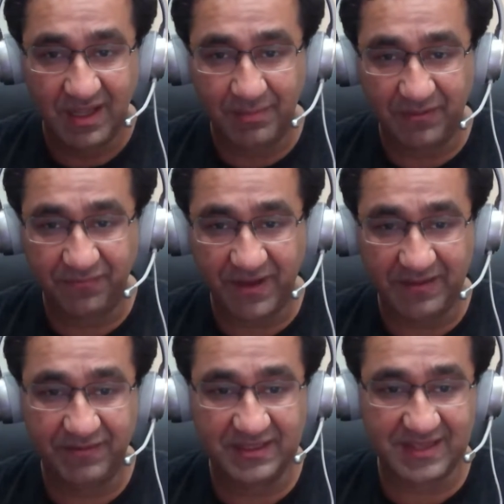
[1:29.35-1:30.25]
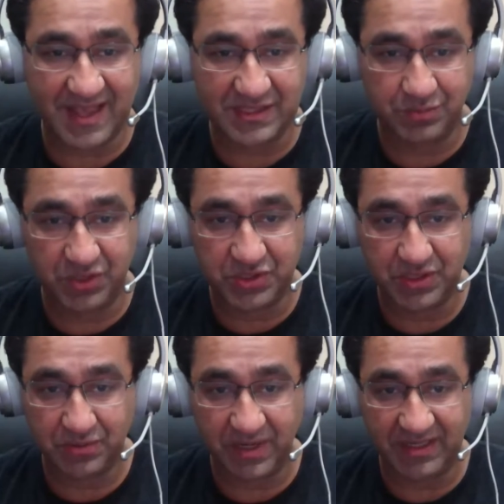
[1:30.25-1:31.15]
5x as much
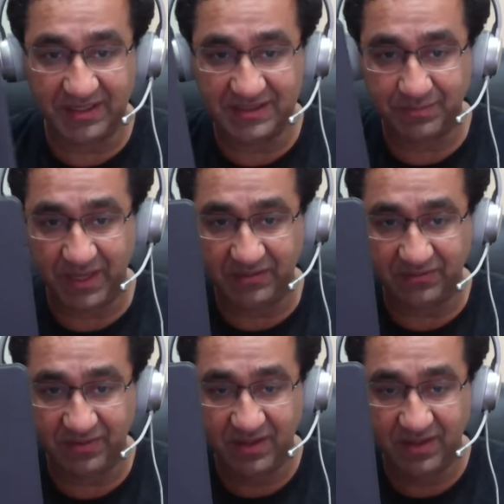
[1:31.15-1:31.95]
writing space